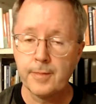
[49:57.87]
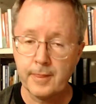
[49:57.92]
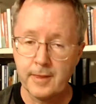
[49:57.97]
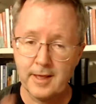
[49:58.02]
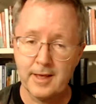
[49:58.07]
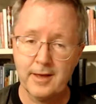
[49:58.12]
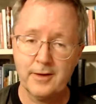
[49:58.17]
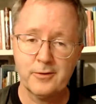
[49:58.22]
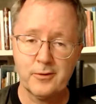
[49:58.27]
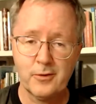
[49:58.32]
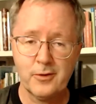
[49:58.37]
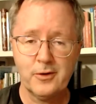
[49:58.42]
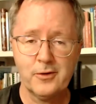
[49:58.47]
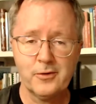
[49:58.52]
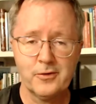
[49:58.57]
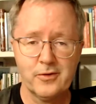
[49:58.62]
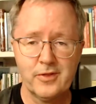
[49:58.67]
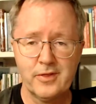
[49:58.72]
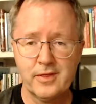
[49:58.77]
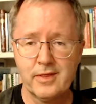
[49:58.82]
Okay, so
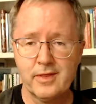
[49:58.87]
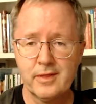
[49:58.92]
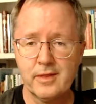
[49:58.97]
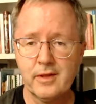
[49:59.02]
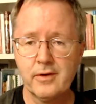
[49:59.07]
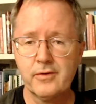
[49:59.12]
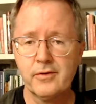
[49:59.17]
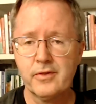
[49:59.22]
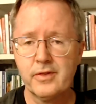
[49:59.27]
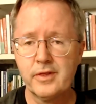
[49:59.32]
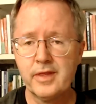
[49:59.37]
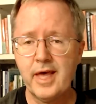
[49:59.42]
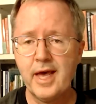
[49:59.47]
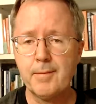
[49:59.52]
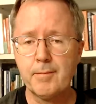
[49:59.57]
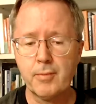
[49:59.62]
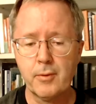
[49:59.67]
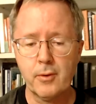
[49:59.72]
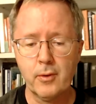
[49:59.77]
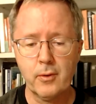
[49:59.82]
there's
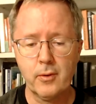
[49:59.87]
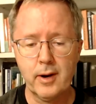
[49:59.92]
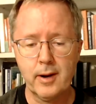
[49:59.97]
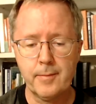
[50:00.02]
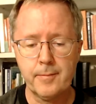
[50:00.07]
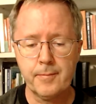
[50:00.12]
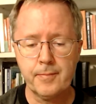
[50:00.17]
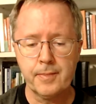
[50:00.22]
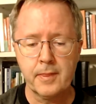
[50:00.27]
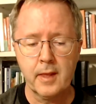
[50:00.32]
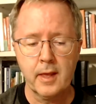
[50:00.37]
that program.